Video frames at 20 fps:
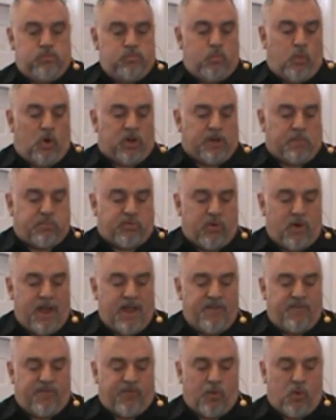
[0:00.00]
want to
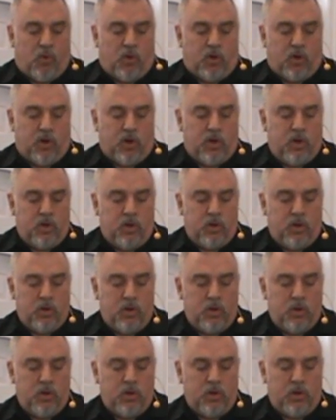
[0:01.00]
pray for
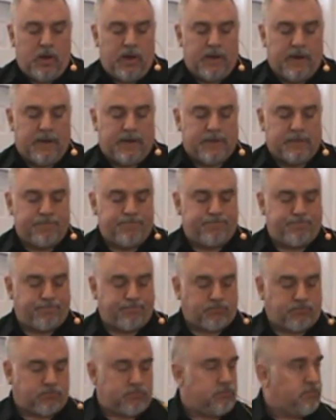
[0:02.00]
uh,
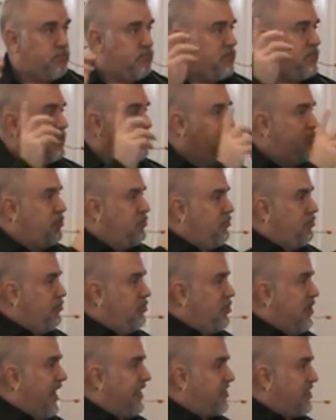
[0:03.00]

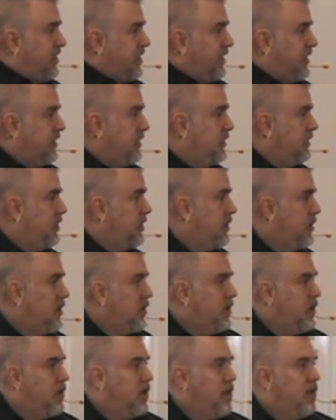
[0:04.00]
Jessica.
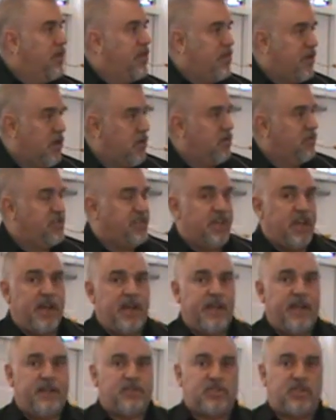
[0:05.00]

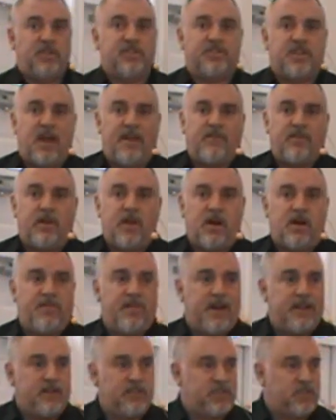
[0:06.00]
Thursday, she is having, uh,
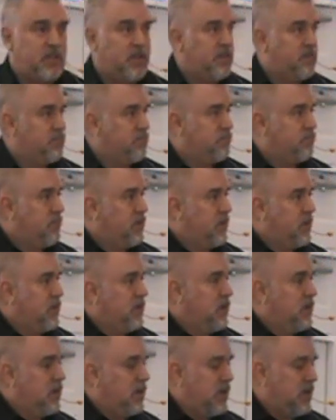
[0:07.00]
that is um,
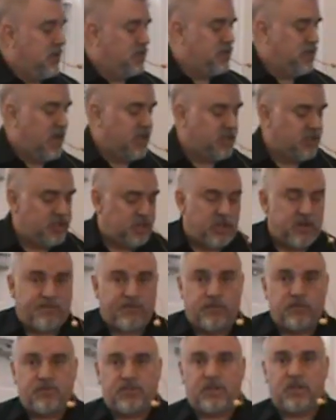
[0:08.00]
uh, John and
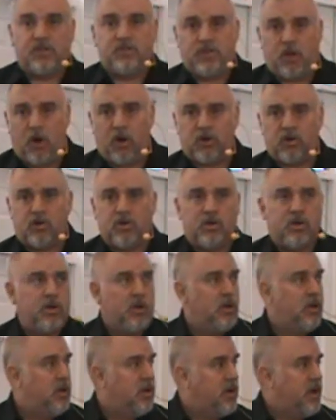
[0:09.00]
Jennifer's uh, daughter,
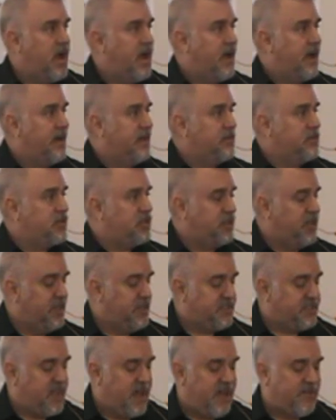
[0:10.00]
and she
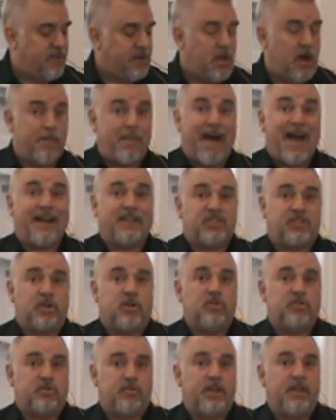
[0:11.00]
is having a back
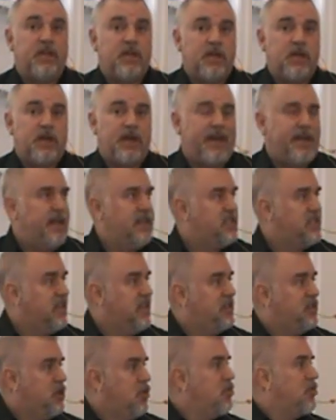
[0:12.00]
surgery. And it's
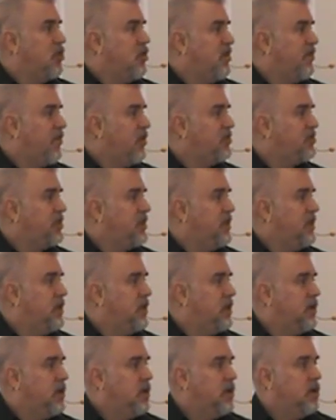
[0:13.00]
at Duke
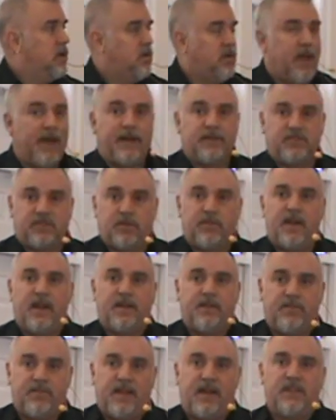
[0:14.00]
University. Yeah, so
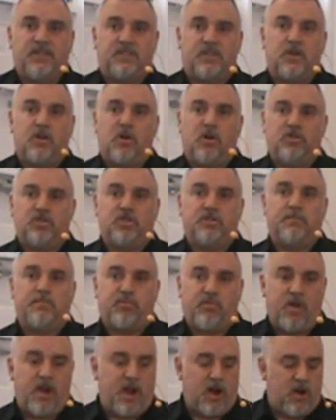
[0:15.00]
that, that is an urgent
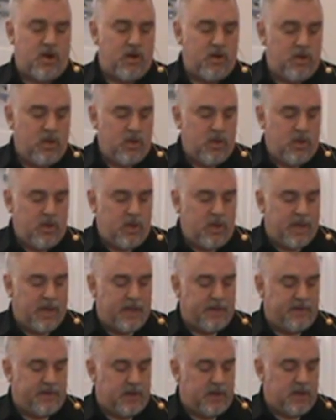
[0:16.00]
prayer,
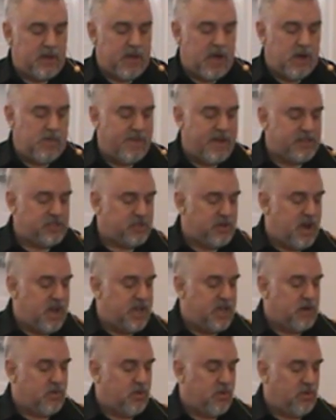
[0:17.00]
and uh, I'll make sure
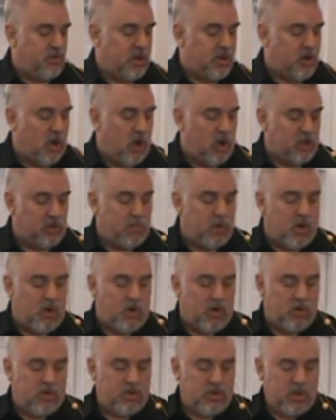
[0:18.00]
I get her on the call Them
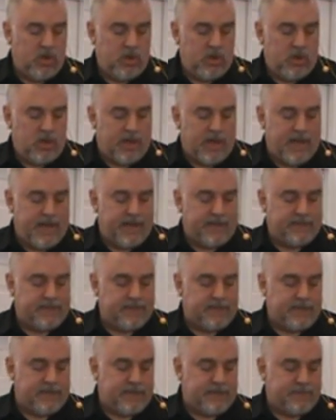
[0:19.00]
all,
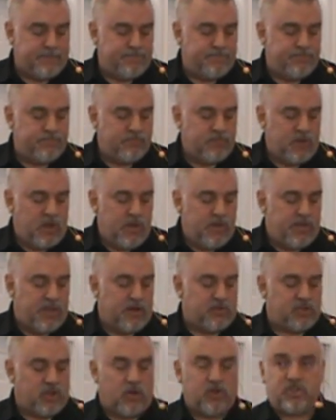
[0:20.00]
And um,
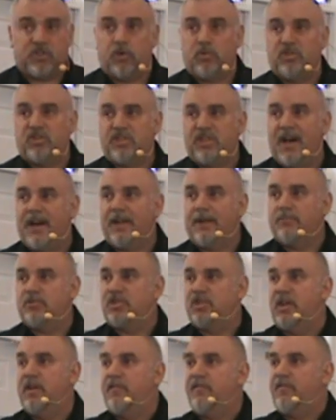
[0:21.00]
there's also a sign-up
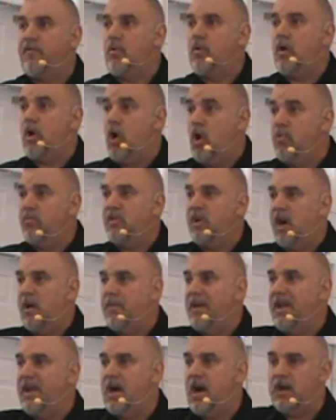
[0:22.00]
sheet for
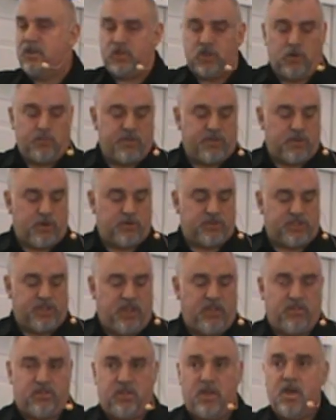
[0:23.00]
homecoming, October
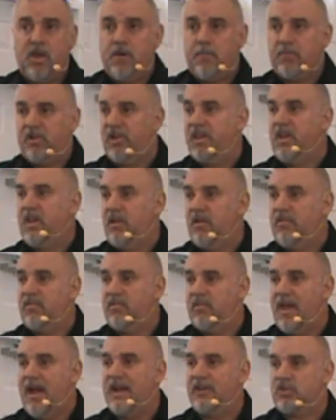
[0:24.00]
13th.
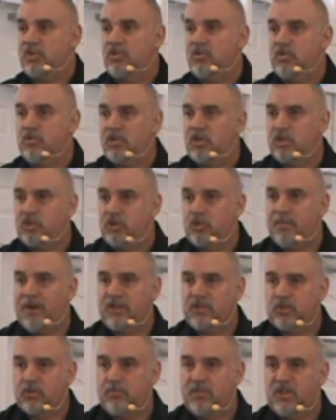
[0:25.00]
Please, as you're doing the
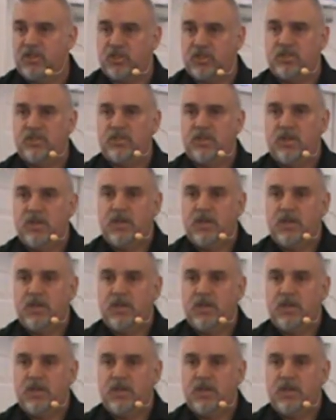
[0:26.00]
2x2 mission,